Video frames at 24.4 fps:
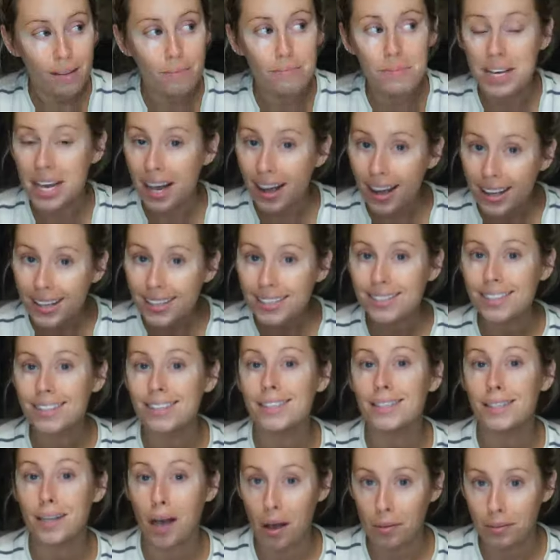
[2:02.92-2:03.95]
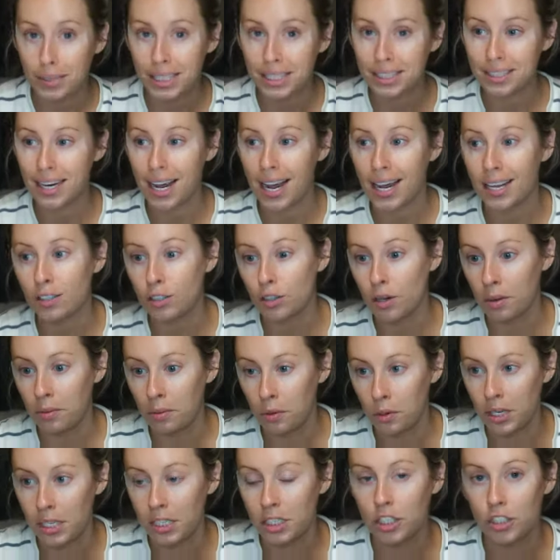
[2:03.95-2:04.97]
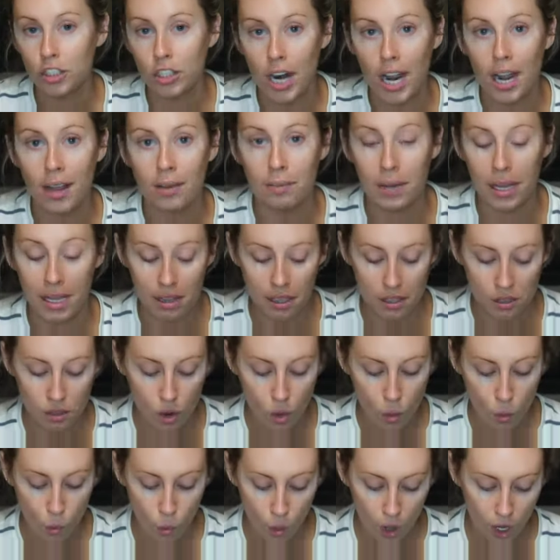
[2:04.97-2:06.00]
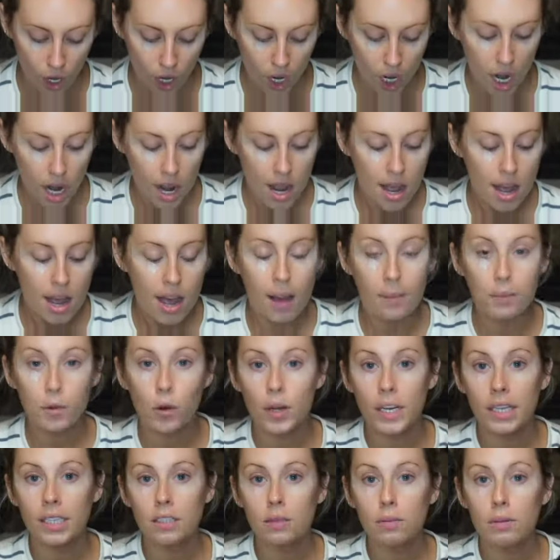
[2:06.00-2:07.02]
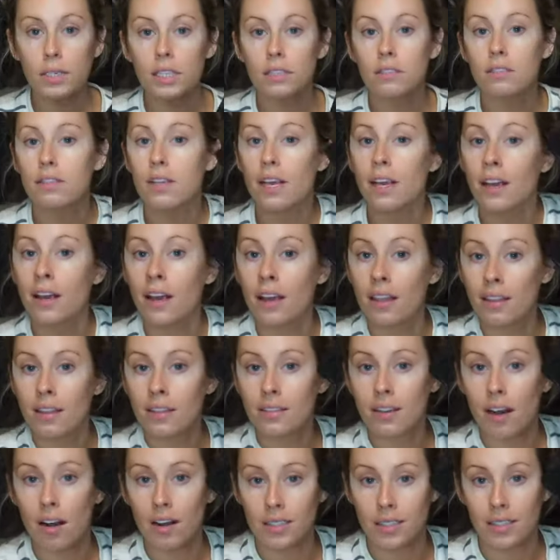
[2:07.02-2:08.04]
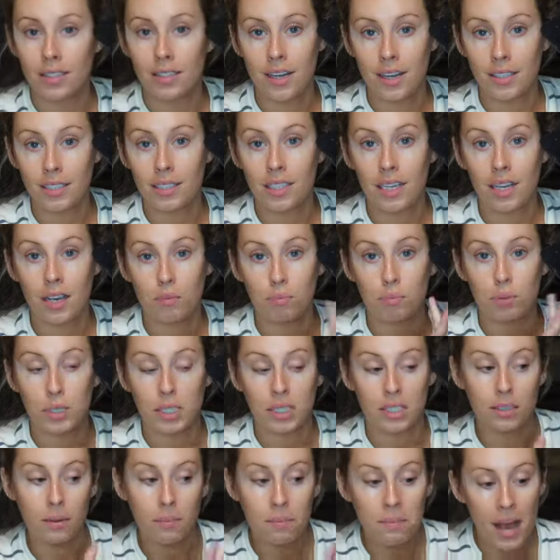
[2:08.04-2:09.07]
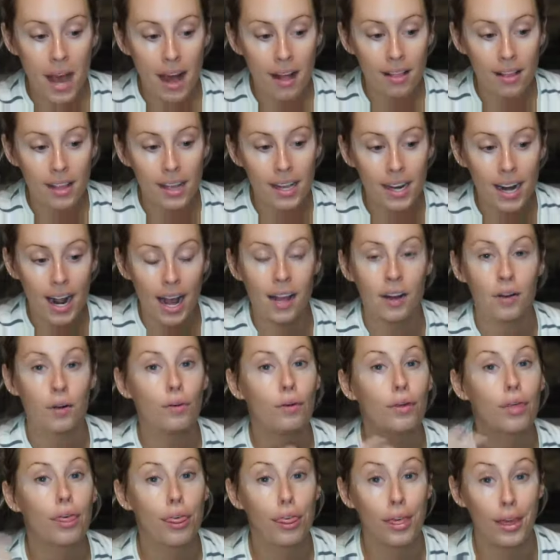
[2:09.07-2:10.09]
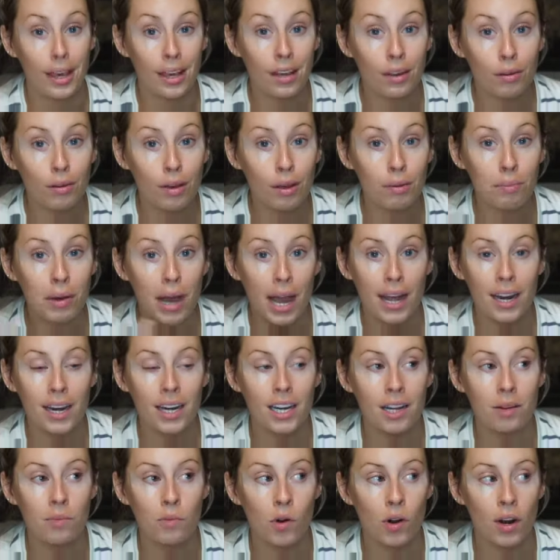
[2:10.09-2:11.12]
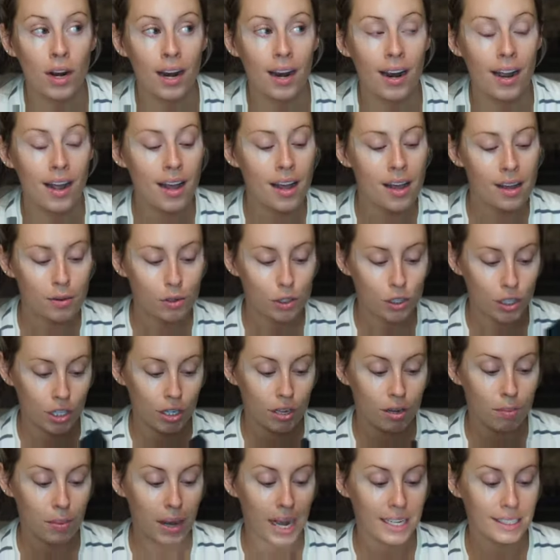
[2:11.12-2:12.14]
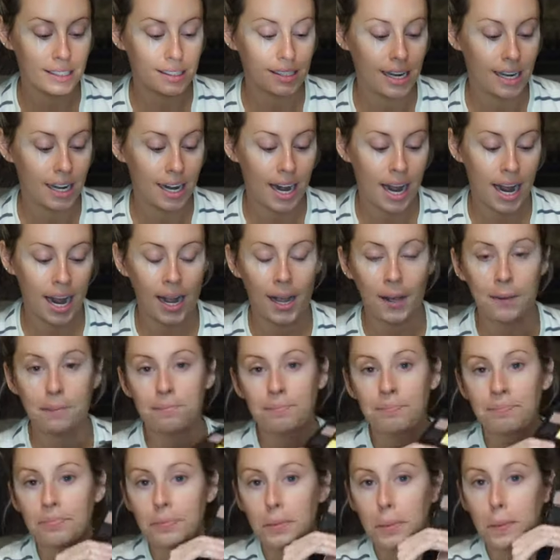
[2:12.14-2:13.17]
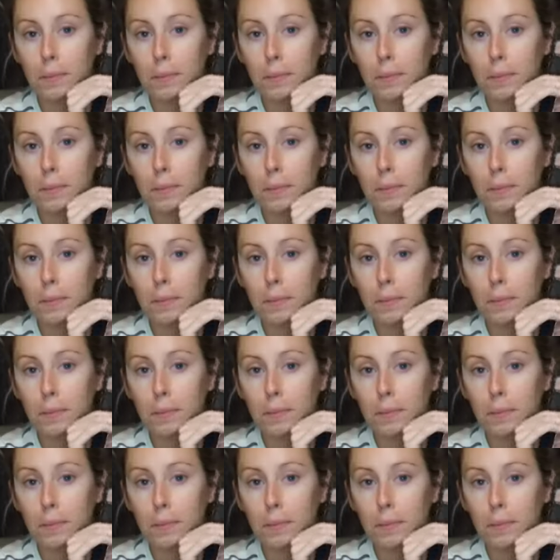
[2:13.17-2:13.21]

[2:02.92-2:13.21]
it because it is opposite day, so I'm going to try and make this work. I'm going to be using this Anastasia Prism palette. I don't think you can buy it anymore. I'm sure you can buy it secondhand.